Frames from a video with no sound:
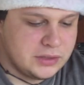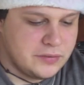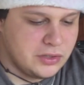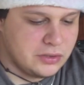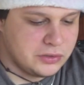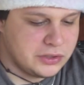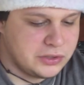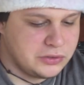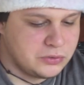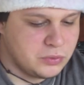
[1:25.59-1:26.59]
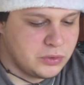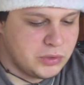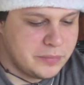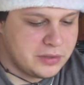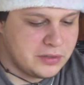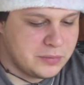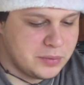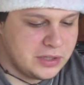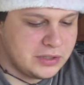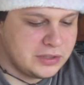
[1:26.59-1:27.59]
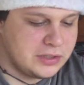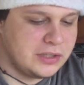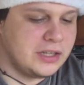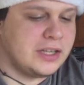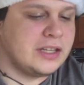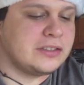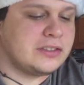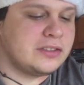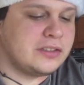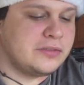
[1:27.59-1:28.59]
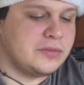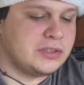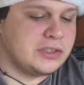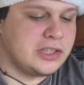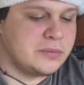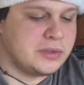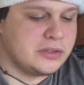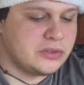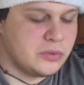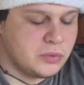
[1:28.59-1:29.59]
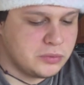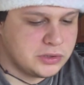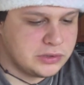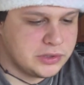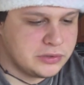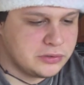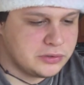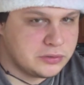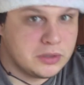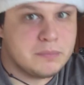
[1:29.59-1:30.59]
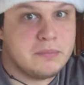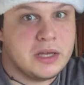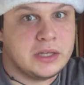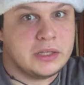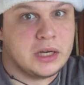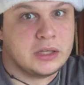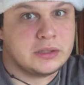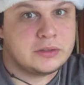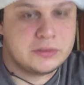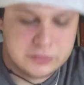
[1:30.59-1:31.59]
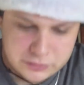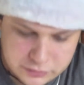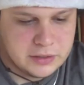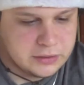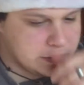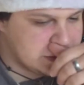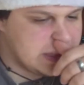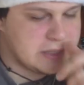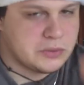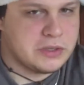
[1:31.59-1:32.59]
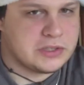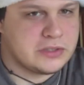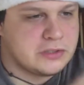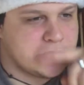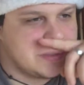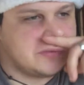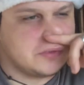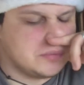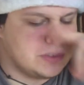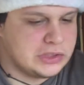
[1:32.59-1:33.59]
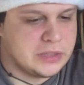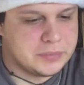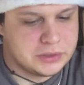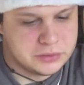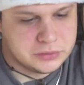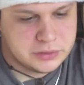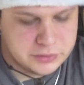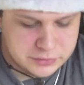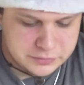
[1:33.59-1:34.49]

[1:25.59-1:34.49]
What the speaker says: If you only can use one weapon in the against 50 zombies, what would you use? Minigun. And these next questions are going to be from Zombie Dude.